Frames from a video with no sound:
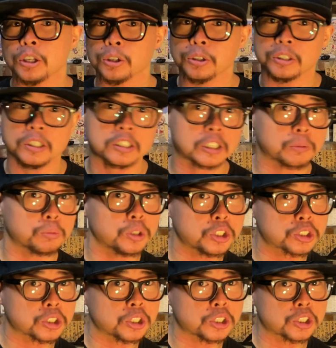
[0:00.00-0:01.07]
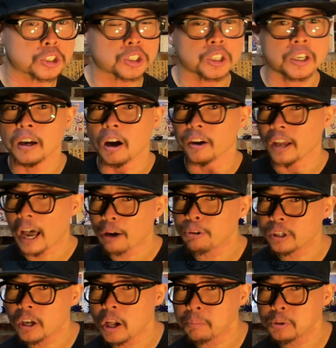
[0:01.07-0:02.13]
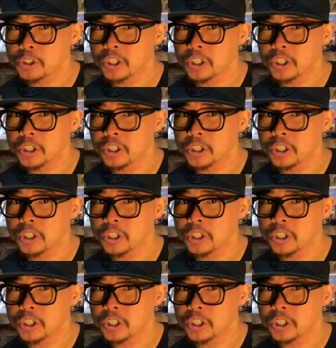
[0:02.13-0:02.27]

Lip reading: You did some research on how to accomplish